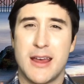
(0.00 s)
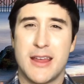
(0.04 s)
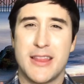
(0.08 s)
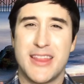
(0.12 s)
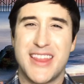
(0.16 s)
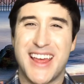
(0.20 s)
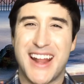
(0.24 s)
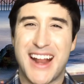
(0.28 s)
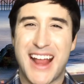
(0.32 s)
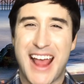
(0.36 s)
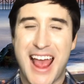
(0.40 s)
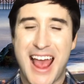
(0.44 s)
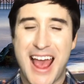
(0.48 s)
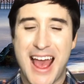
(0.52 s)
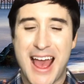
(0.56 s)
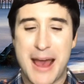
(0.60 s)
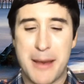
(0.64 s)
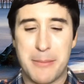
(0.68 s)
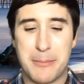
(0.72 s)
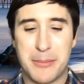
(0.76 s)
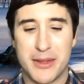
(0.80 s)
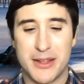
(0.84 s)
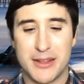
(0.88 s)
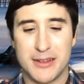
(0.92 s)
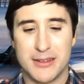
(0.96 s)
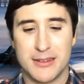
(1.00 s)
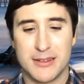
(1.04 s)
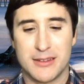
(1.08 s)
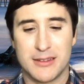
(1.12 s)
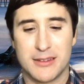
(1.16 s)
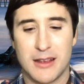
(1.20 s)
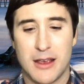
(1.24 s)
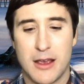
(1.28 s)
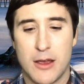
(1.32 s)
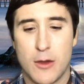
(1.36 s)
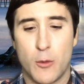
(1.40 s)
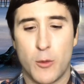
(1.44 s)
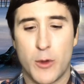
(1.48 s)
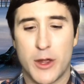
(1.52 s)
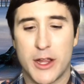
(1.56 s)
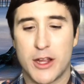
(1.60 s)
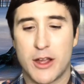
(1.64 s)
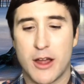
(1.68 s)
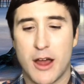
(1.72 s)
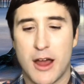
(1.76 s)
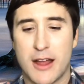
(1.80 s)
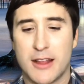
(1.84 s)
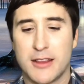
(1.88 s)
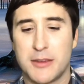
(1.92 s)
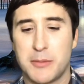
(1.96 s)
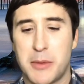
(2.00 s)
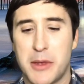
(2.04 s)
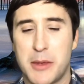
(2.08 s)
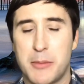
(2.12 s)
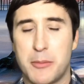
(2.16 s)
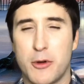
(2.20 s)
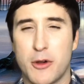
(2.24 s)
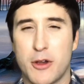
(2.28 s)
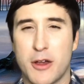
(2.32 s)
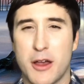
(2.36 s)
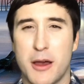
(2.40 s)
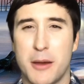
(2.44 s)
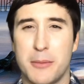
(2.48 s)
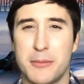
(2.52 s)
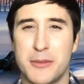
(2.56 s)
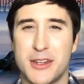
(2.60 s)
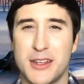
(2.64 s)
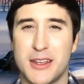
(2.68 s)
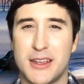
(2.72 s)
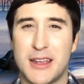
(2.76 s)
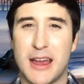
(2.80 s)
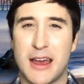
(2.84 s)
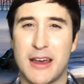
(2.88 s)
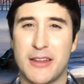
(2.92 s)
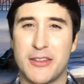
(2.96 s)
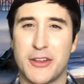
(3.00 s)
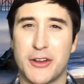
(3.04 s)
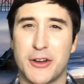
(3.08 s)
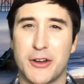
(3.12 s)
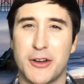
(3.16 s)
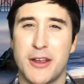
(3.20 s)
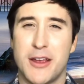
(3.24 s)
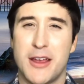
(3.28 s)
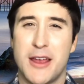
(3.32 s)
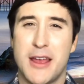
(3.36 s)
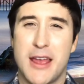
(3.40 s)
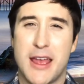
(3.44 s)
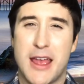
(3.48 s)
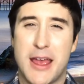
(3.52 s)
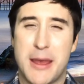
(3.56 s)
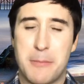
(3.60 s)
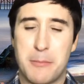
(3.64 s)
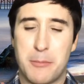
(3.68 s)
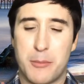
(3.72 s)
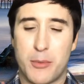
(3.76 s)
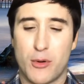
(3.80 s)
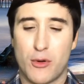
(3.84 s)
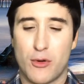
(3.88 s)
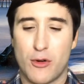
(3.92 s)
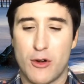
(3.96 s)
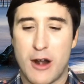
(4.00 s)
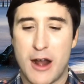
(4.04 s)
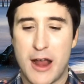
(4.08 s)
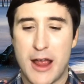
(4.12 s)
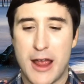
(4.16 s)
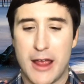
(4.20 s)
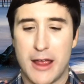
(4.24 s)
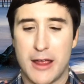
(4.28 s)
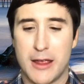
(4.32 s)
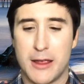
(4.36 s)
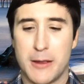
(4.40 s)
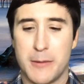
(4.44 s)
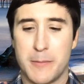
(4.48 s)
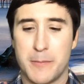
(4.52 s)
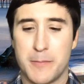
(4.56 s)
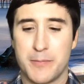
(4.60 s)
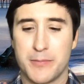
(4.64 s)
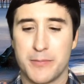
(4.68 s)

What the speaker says: that happens when God's people come together and pray.